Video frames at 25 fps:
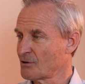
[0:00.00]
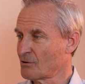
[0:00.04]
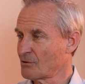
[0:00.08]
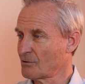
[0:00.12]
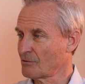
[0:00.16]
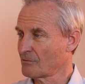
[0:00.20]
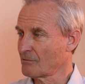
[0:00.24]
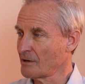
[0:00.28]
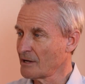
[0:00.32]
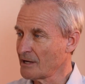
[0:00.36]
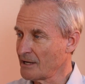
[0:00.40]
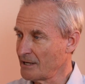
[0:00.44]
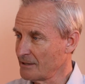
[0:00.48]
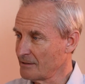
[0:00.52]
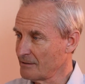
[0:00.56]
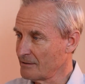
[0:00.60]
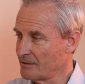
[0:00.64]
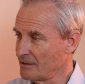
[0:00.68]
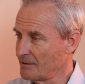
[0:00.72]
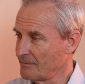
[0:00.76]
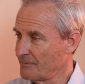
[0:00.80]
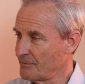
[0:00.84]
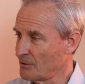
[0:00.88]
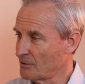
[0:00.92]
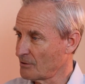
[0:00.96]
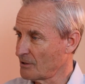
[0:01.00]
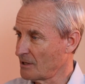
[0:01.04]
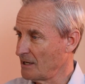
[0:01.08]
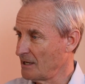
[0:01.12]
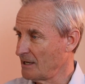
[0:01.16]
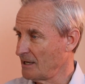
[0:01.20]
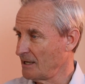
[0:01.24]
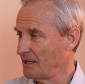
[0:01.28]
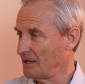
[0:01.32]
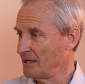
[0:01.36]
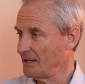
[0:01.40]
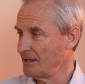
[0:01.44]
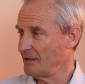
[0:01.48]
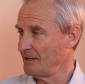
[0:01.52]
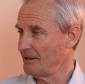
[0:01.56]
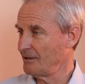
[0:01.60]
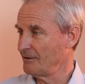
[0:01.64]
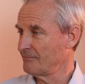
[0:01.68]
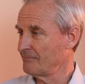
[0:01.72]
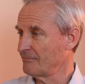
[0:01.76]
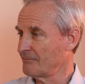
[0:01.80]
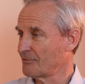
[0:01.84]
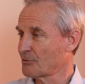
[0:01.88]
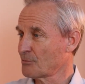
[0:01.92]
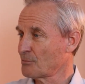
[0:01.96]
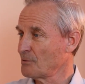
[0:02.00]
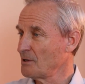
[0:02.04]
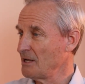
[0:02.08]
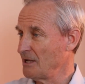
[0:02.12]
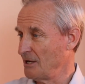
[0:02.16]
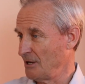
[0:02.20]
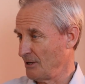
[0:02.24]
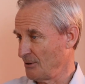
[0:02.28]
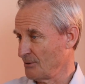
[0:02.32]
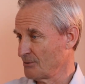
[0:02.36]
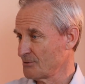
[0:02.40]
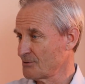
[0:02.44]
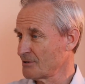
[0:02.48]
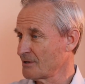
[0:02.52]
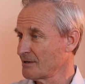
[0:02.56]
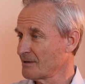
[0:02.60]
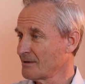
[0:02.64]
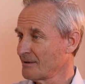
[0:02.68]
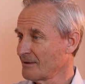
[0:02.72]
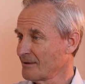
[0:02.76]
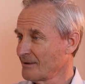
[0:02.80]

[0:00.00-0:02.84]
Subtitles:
great if you're getting it in 3 years,